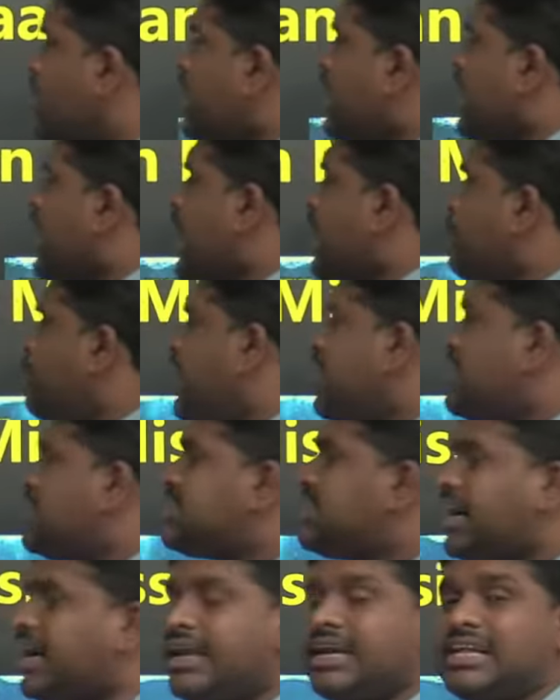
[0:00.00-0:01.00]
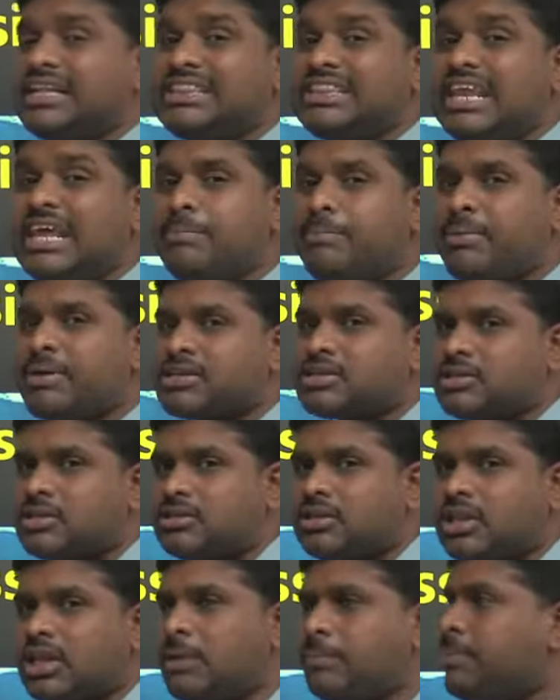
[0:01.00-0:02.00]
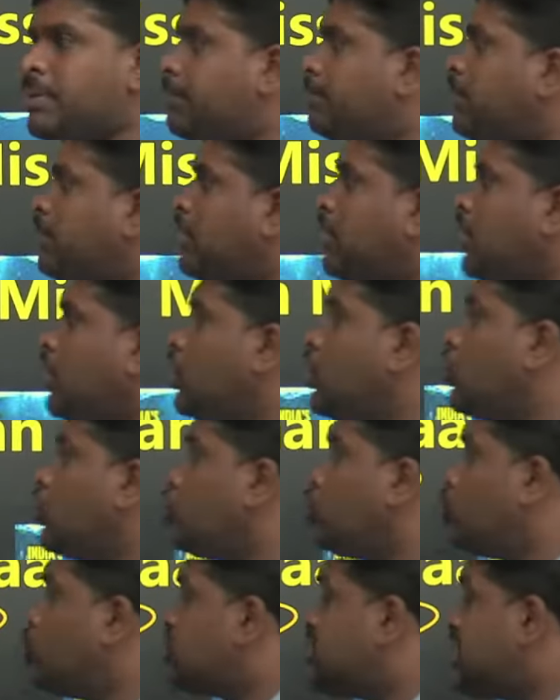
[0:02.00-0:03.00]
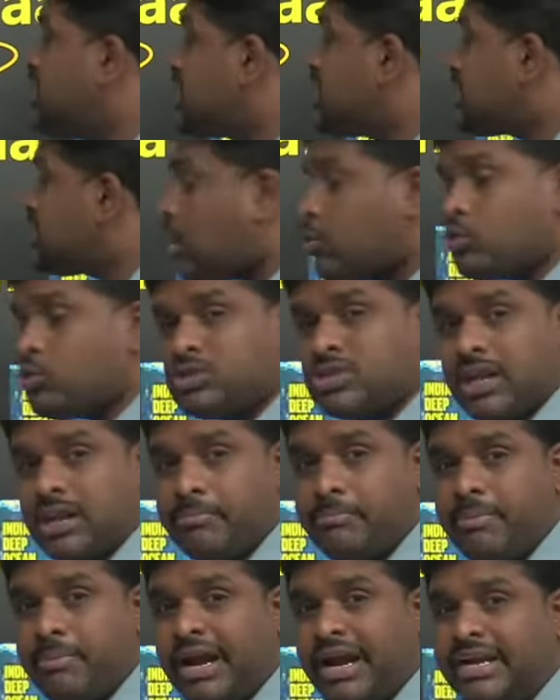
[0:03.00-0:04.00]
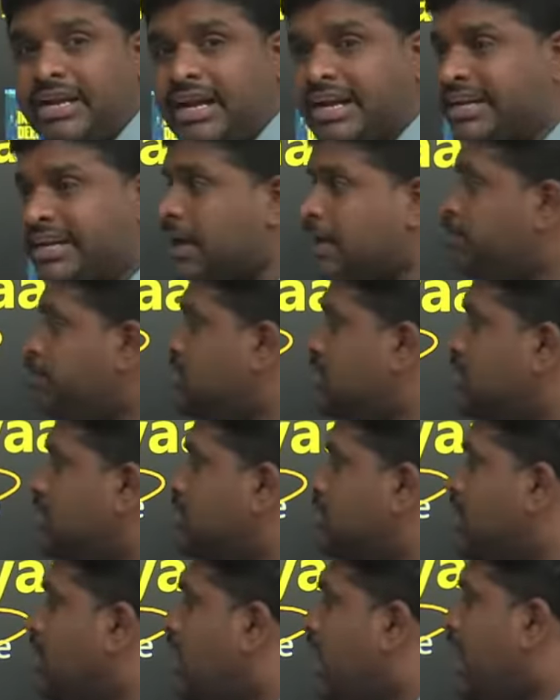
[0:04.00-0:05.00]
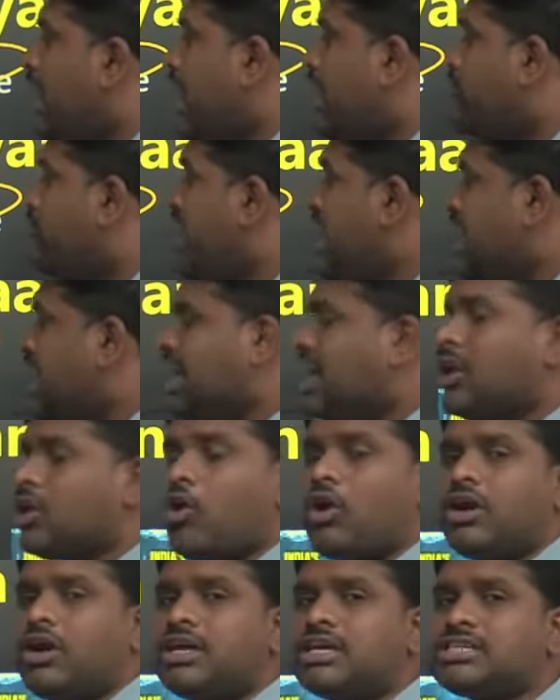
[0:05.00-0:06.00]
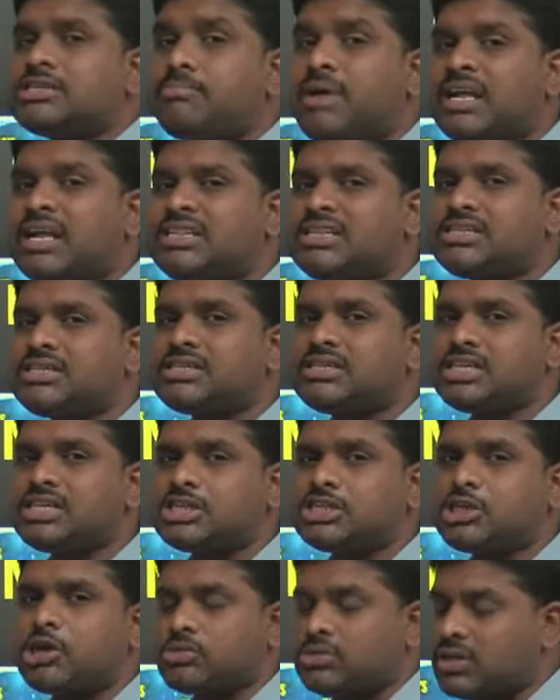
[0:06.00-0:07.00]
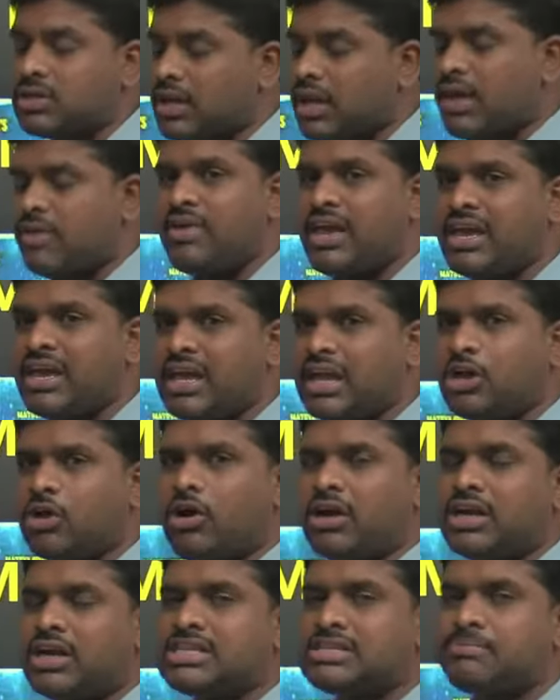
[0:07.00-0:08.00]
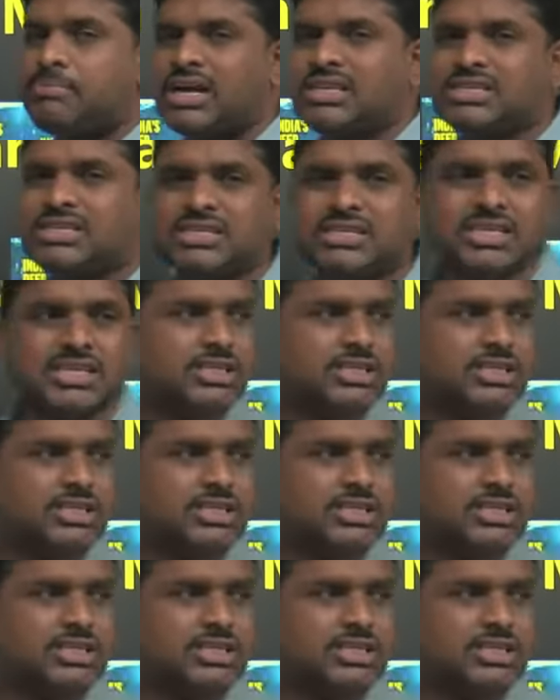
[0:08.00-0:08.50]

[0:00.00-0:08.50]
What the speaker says: aimed at sending three people to 6,000 meter depth vehicle called as Matsya 6000. A vehicle called as Matsya